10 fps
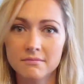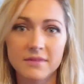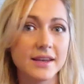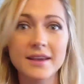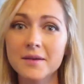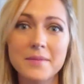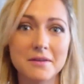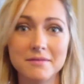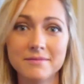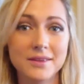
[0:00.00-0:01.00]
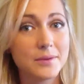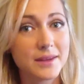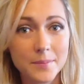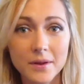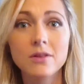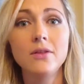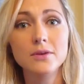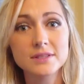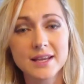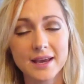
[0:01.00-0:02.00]
then kick them out. You keep a
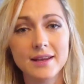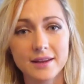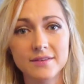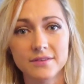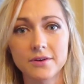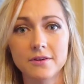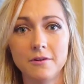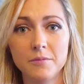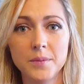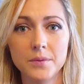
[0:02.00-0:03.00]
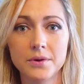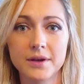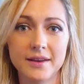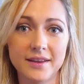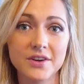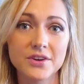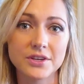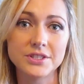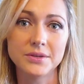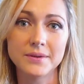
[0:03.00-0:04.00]
close, tight-knit circle of people who are going to
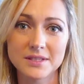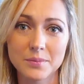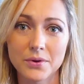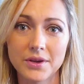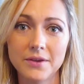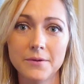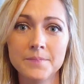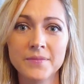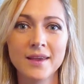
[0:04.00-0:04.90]
encourage you and support you.